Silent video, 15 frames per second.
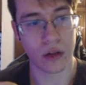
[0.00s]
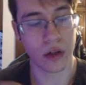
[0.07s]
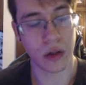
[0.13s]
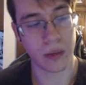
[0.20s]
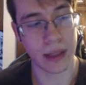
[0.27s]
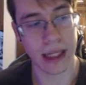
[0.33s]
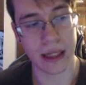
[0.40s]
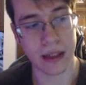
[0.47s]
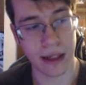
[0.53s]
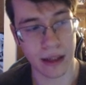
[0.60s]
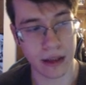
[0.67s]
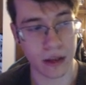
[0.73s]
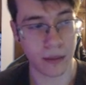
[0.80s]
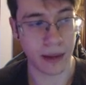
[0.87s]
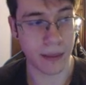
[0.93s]
with that deck a
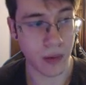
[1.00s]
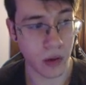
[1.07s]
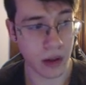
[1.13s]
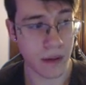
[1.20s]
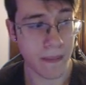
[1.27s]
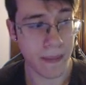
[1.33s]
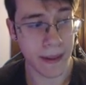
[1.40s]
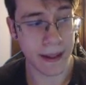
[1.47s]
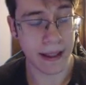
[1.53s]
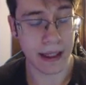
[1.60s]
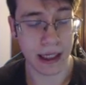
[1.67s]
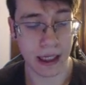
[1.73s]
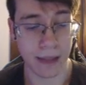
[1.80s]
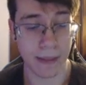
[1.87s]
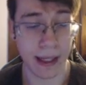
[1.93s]
little bit more.
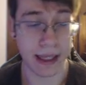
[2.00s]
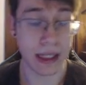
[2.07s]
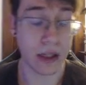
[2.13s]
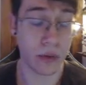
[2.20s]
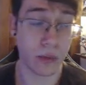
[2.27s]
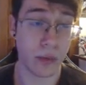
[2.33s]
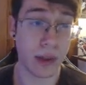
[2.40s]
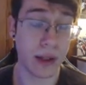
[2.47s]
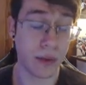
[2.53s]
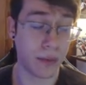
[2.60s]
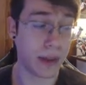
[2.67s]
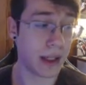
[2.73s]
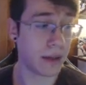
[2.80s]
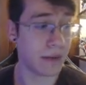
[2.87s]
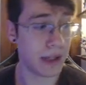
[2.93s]
I think you
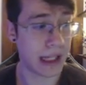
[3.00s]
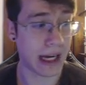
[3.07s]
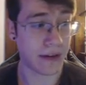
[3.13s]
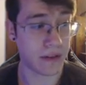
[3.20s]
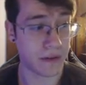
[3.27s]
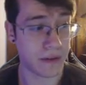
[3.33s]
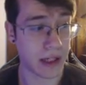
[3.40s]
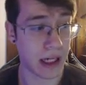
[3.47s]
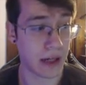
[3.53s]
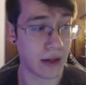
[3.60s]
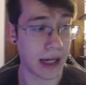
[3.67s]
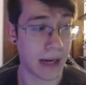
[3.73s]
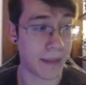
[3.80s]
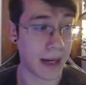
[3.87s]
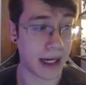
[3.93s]
really have to figure out,
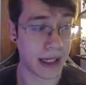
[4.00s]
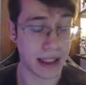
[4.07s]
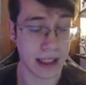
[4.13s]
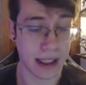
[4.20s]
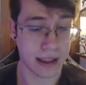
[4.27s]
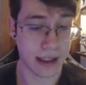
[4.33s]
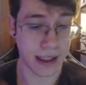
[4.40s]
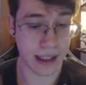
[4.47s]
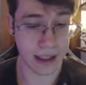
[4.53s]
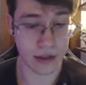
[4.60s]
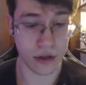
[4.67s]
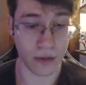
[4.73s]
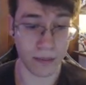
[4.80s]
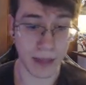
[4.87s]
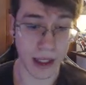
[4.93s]
am I indexing
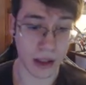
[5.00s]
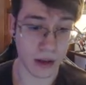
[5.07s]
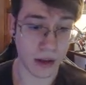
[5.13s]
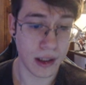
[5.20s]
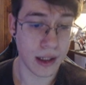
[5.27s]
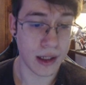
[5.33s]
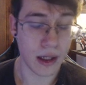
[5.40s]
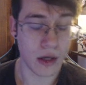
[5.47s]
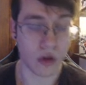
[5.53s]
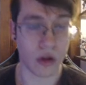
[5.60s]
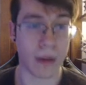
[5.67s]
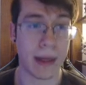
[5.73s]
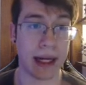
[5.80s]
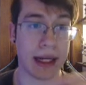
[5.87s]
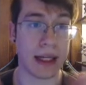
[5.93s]
into mill or
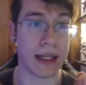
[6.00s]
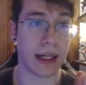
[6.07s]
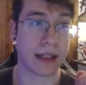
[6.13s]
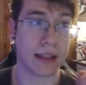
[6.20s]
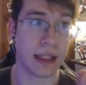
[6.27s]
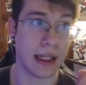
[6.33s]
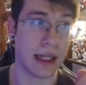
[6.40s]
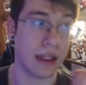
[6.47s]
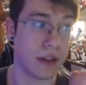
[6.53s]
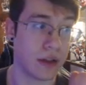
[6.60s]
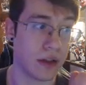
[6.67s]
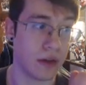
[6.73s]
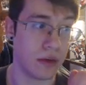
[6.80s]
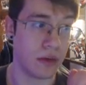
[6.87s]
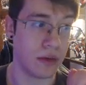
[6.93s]
am I indexing
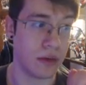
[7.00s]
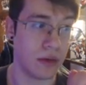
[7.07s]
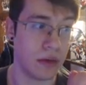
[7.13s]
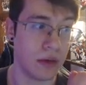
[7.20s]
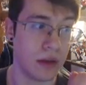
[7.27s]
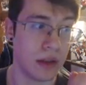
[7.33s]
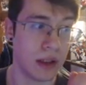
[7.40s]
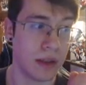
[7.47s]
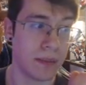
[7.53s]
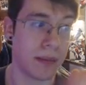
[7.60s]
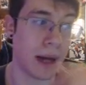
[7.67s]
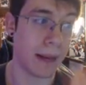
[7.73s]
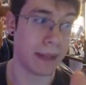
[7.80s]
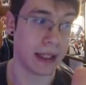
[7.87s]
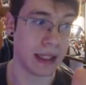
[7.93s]
into
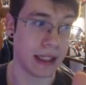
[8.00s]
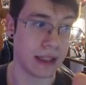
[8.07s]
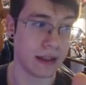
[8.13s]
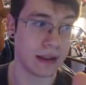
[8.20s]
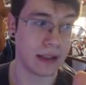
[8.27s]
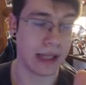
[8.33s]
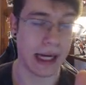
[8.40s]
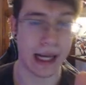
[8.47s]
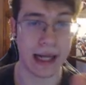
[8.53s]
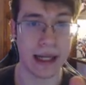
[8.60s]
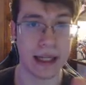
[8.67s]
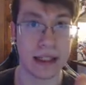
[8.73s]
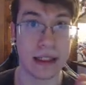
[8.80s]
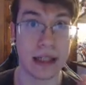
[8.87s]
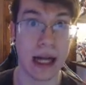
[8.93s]
popping things? And
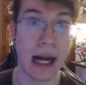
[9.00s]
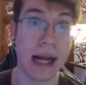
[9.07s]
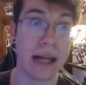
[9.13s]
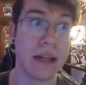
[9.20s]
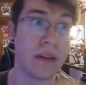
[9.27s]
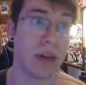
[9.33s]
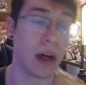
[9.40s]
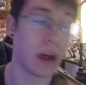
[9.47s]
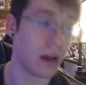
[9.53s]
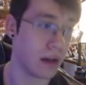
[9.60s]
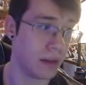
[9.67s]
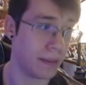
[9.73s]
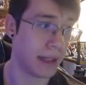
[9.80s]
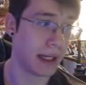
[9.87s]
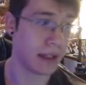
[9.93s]
it's kind of hard because